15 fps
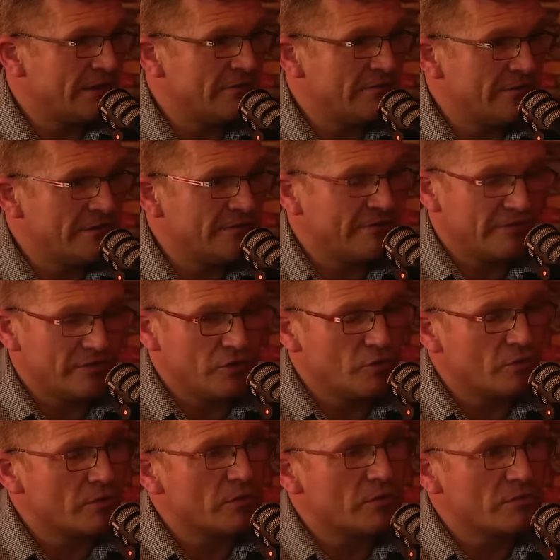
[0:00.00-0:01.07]
even if
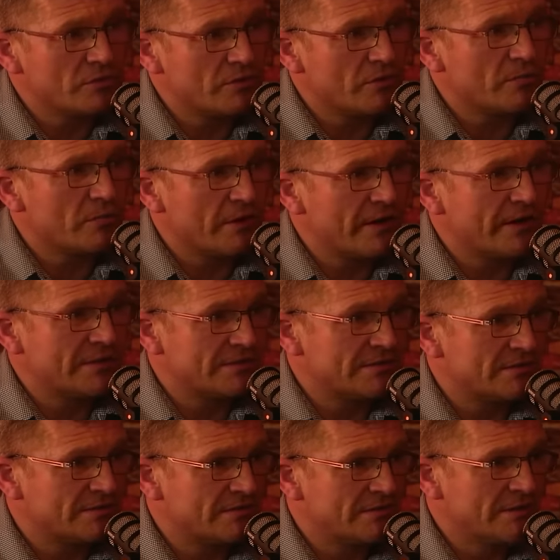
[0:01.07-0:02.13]
you were out of your
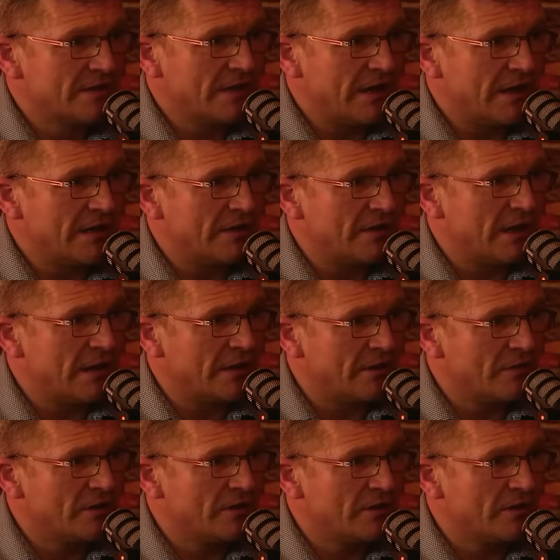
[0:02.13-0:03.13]
brains mm. and, and